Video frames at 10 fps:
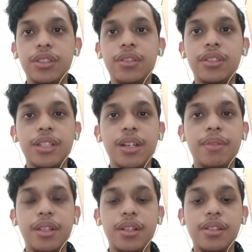or time
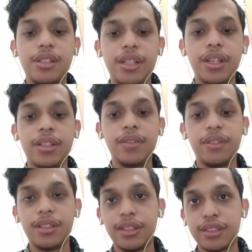in learning
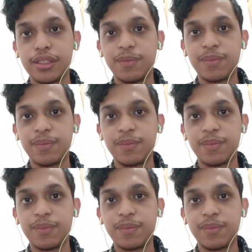activities.